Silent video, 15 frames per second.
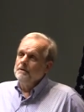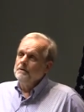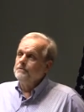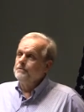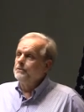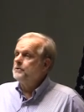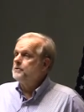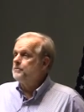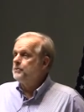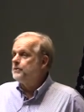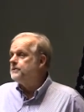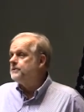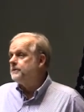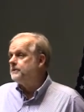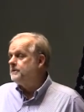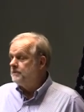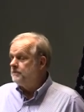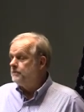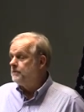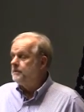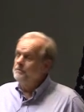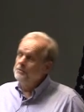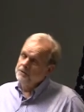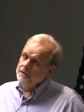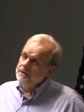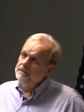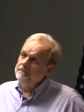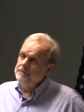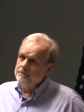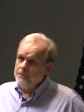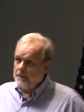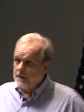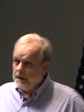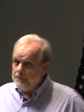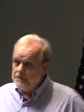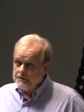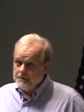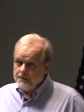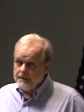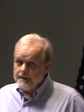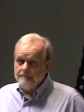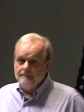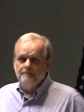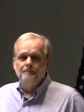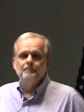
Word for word: the first person that really believed in what I was doing.